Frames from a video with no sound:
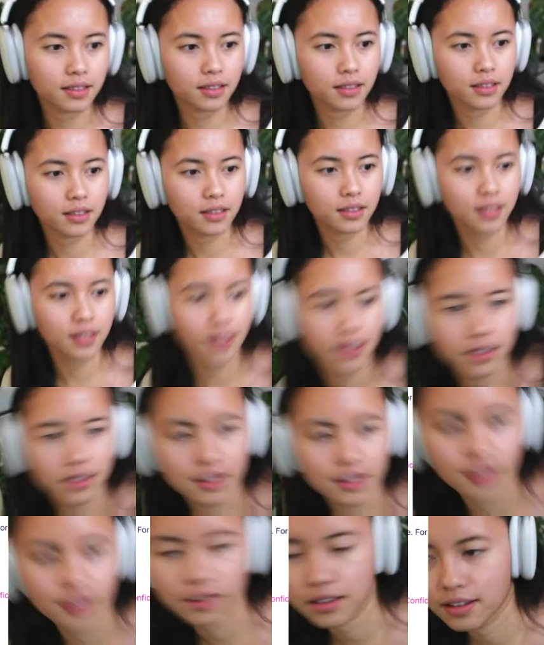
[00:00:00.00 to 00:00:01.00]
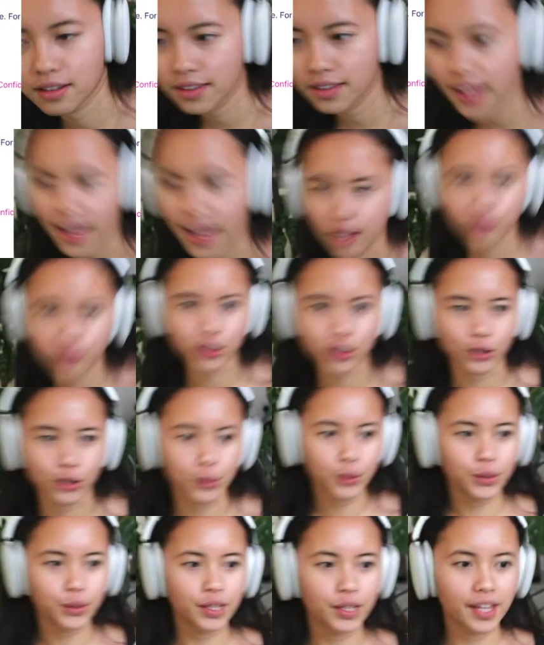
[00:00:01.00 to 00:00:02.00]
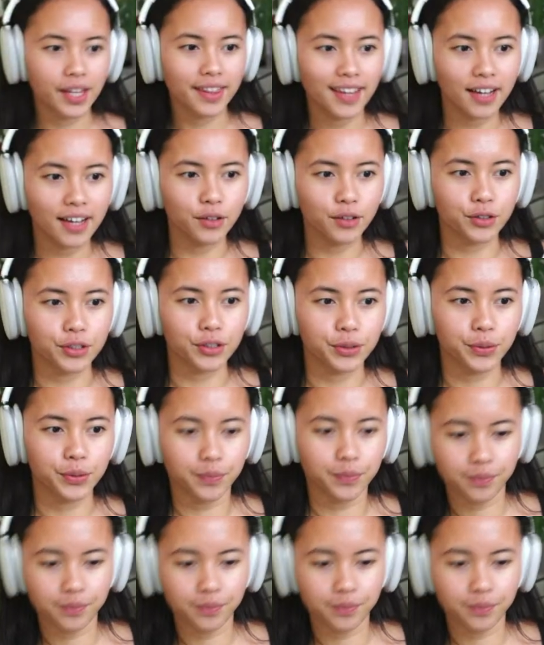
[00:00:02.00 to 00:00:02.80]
I think. Yeah, no, that'll do. That'll do.